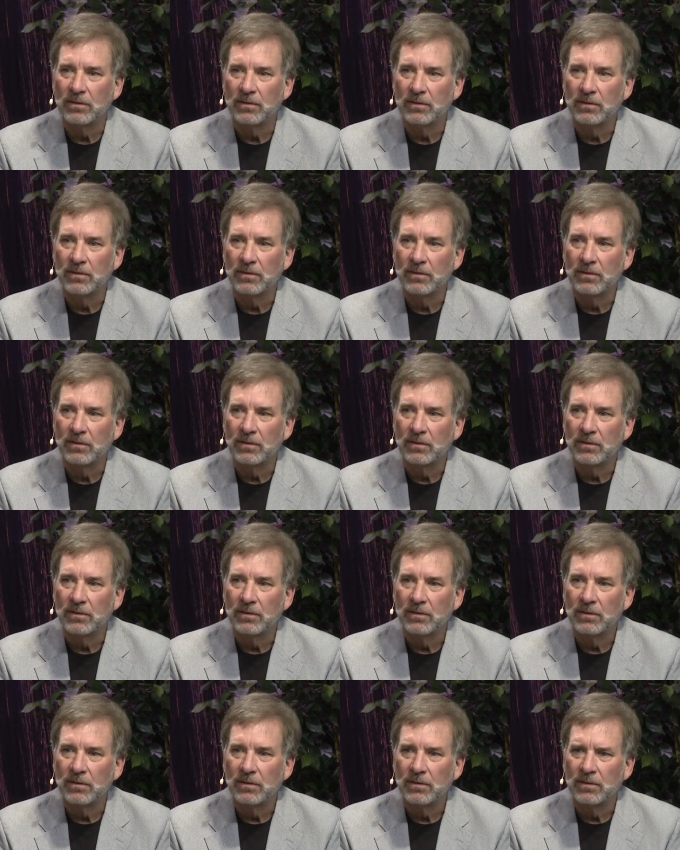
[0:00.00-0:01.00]

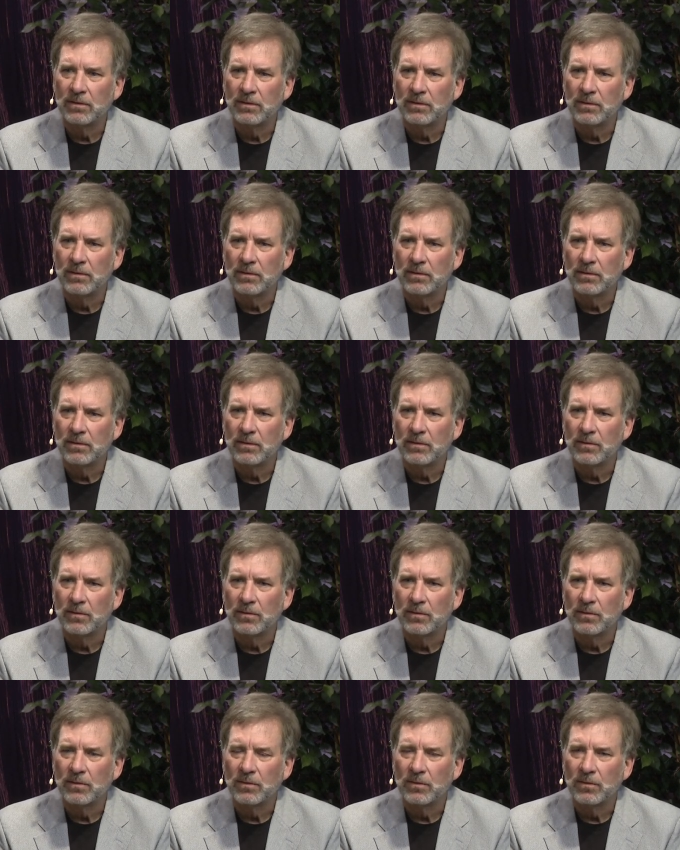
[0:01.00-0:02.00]

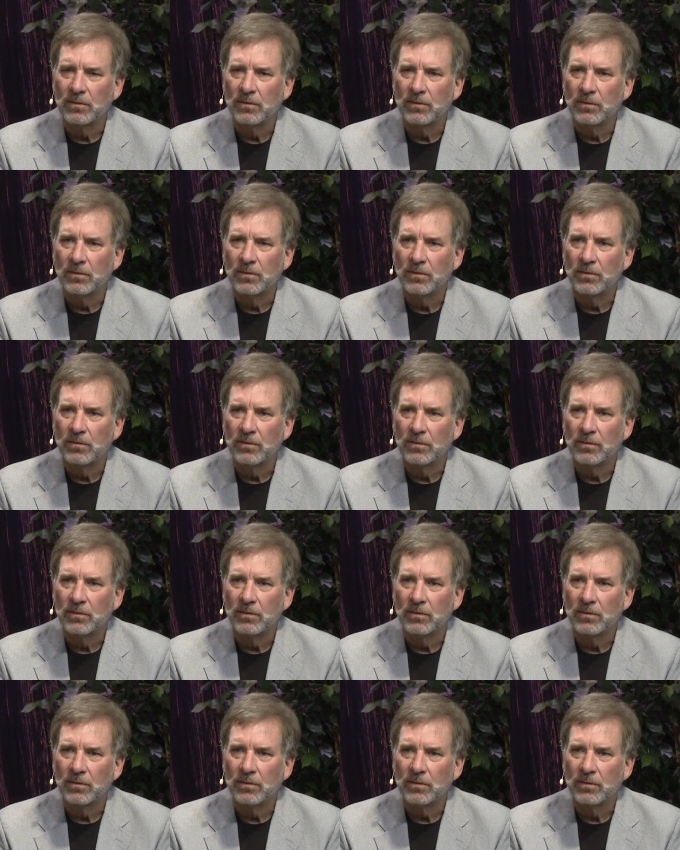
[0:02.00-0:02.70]
No one is speaking in this clip.